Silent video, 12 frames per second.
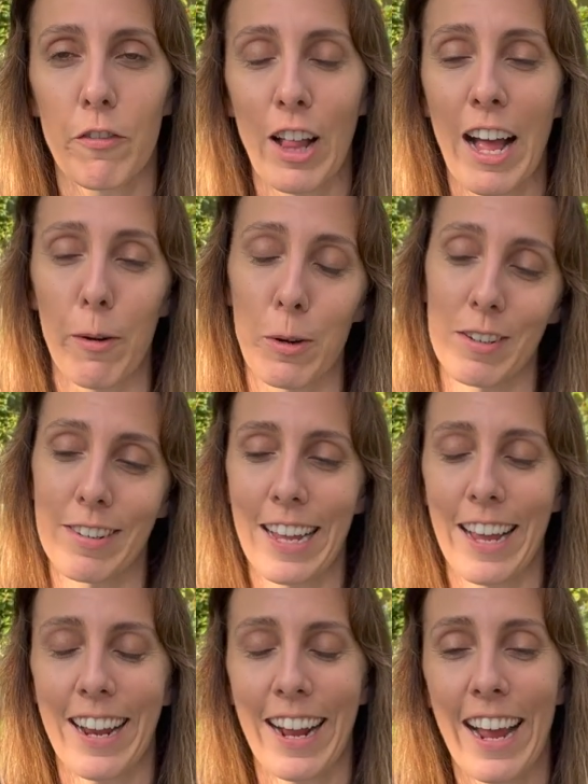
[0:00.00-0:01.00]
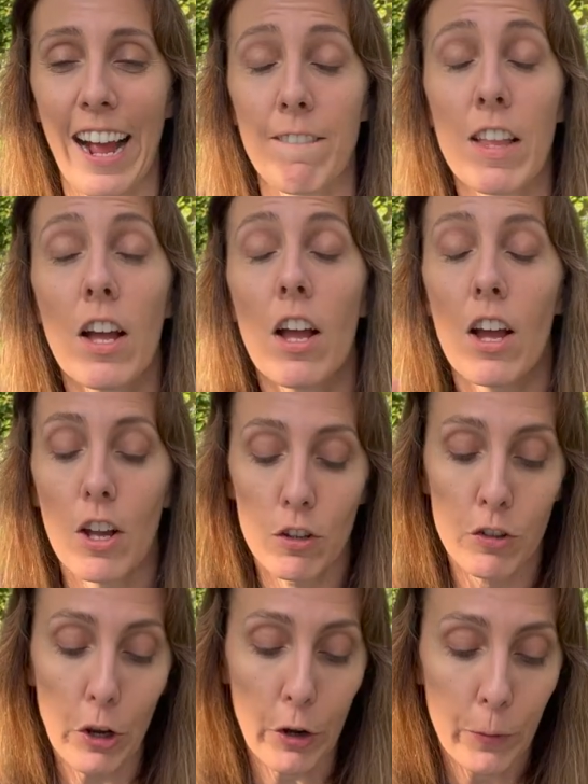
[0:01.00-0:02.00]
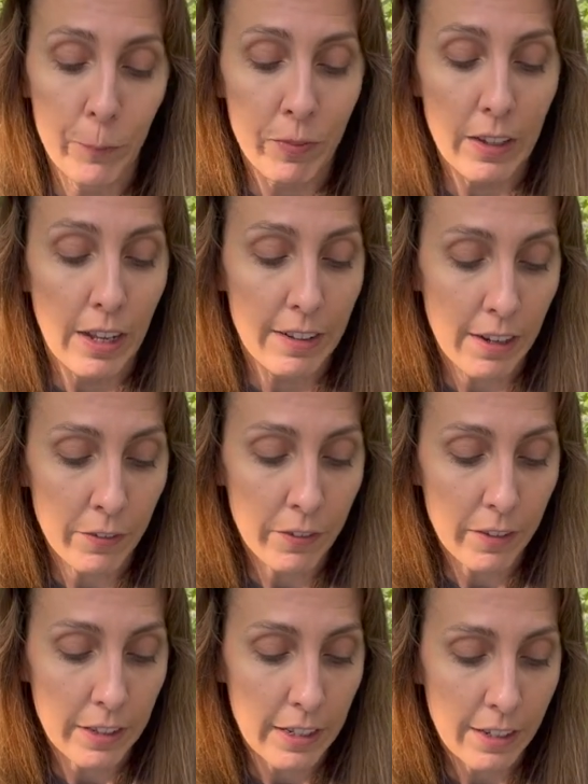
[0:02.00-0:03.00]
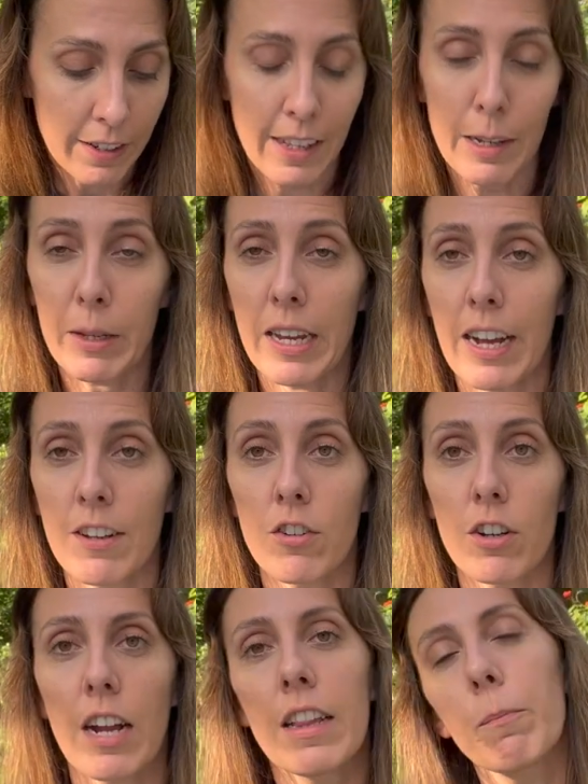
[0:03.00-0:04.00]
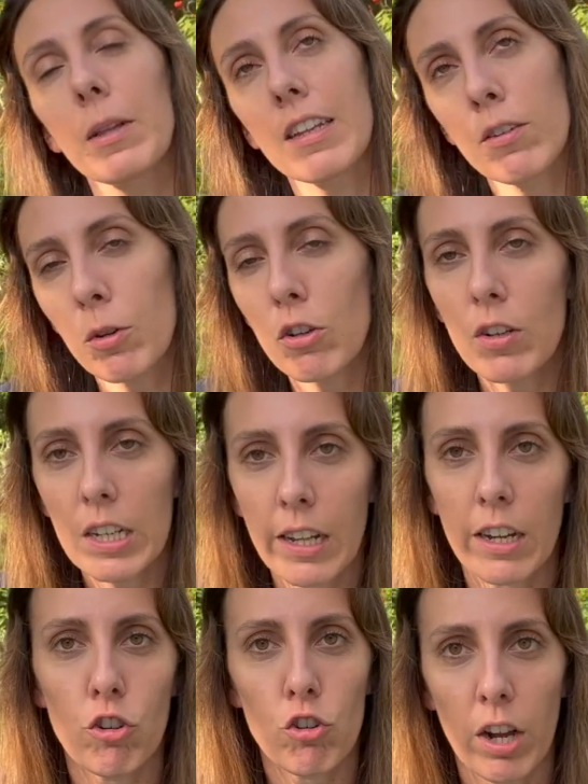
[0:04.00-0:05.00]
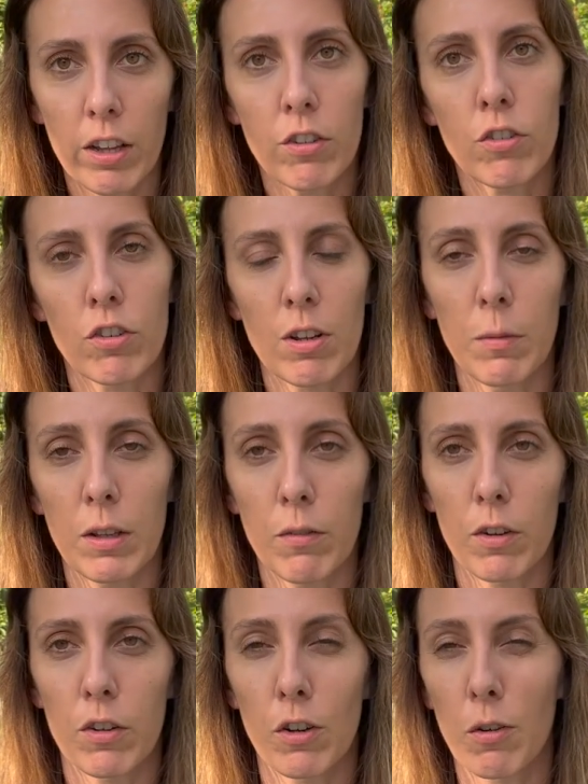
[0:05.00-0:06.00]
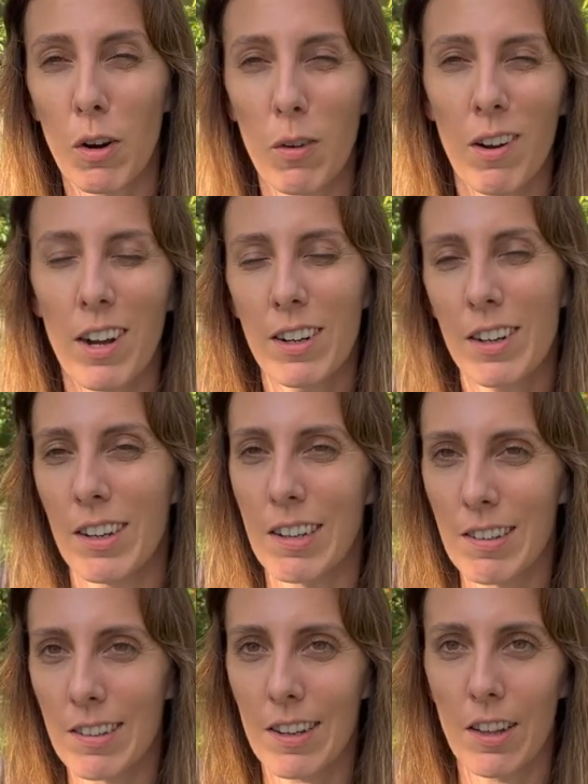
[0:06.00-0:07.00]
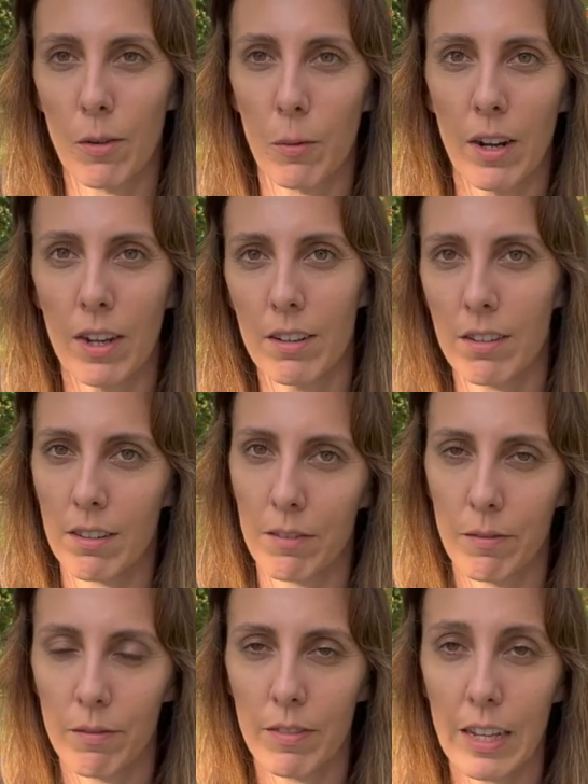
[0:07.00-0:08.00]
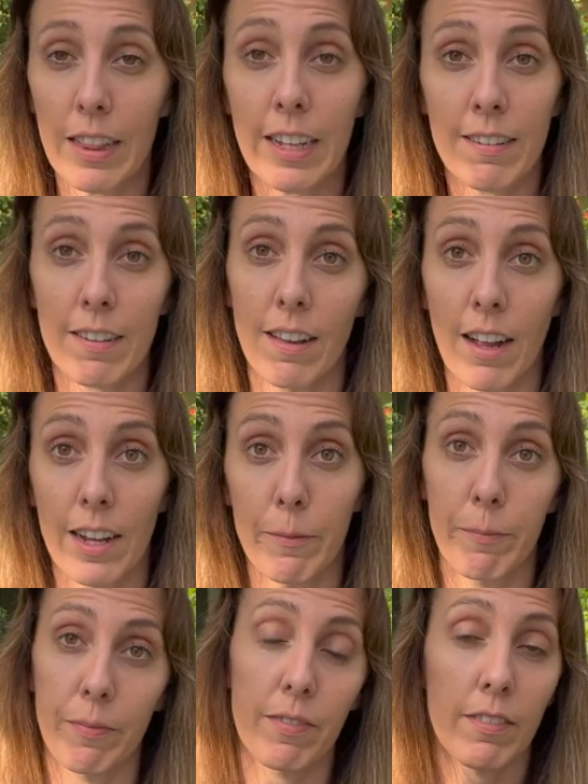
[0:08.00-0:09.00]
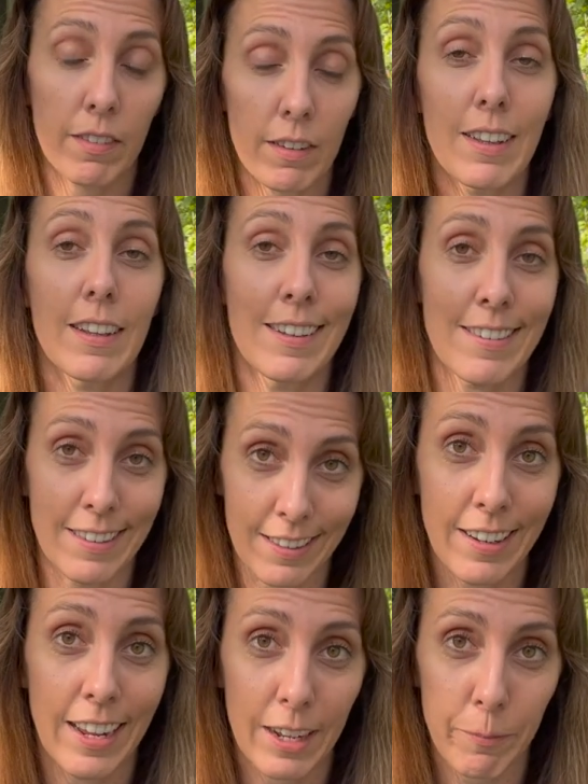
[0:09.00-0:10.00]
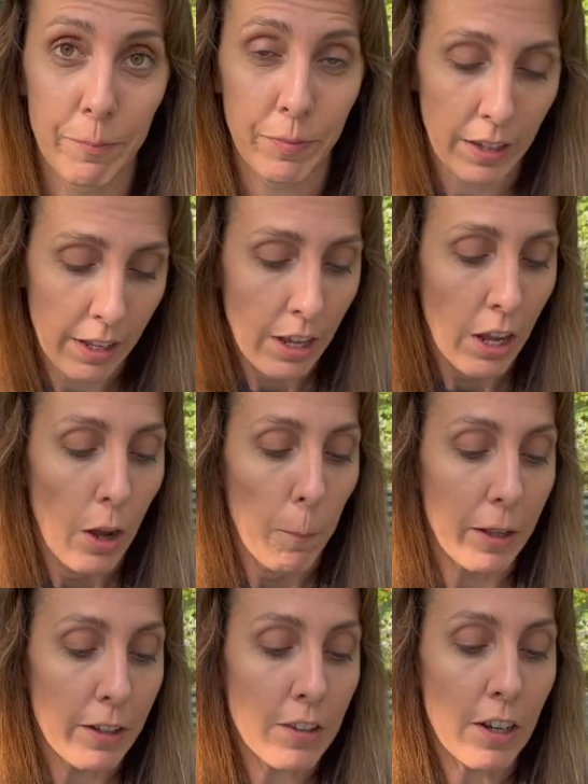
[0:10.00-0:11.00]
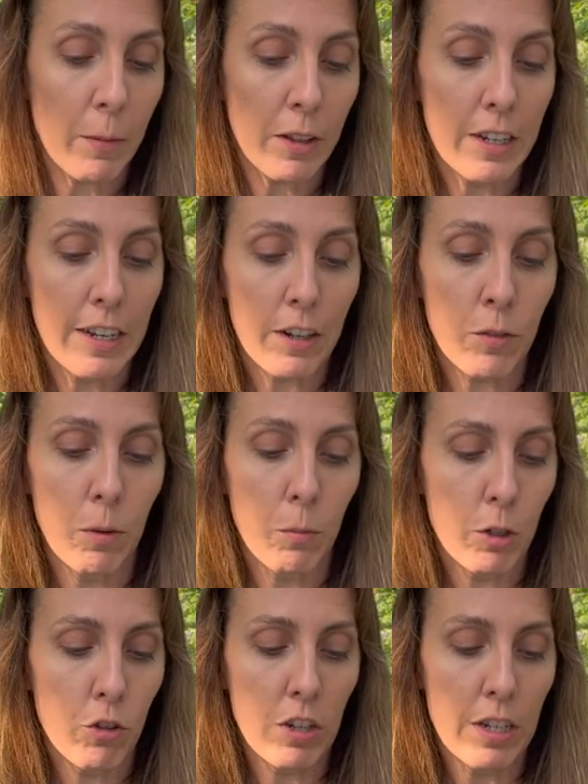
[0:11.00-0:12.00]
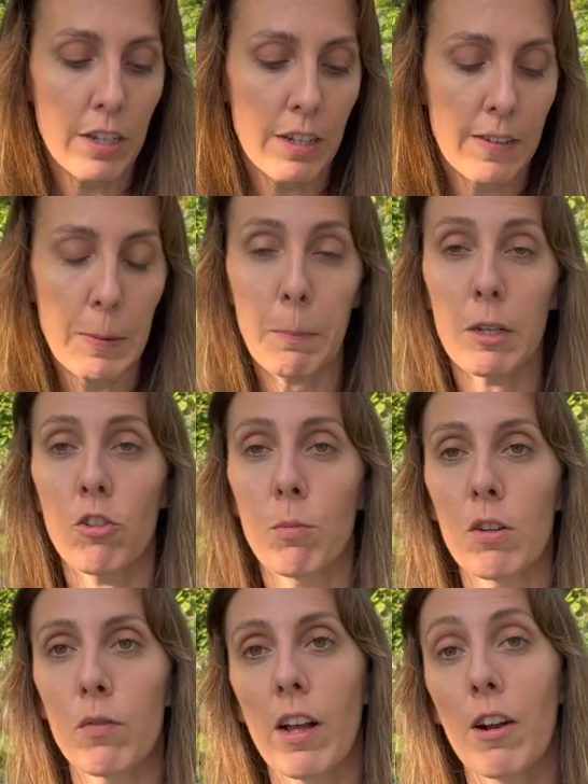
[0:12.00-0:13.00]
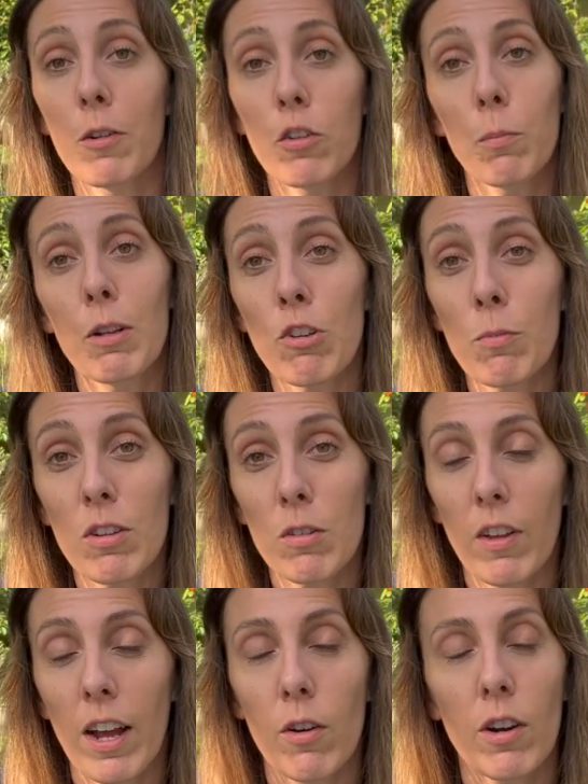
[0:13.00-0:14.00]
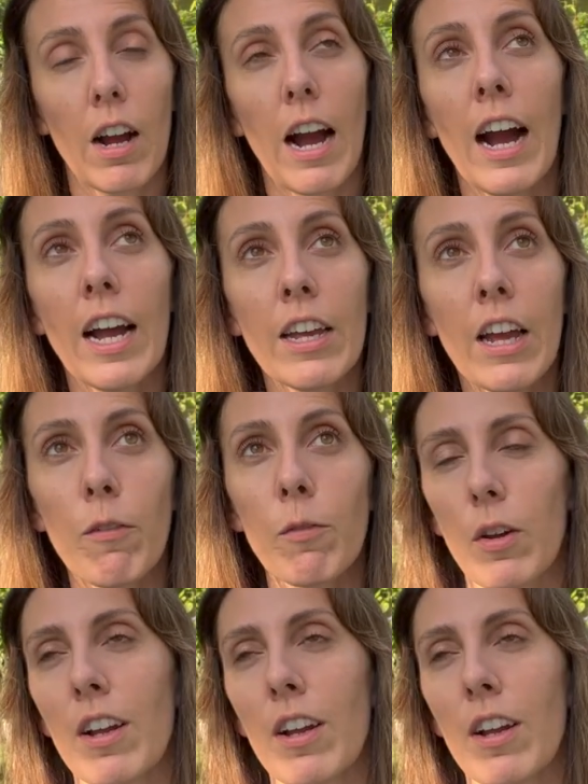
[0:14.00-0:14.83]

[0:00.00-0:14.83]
flowers that I have. So definitely climbing aster, and but this one you need like a trellis or something for it to grow on because otherwise it likes to climb. It's in the name. But let's talk about the next one, which is beach mistflower. So beach mistflower, I have,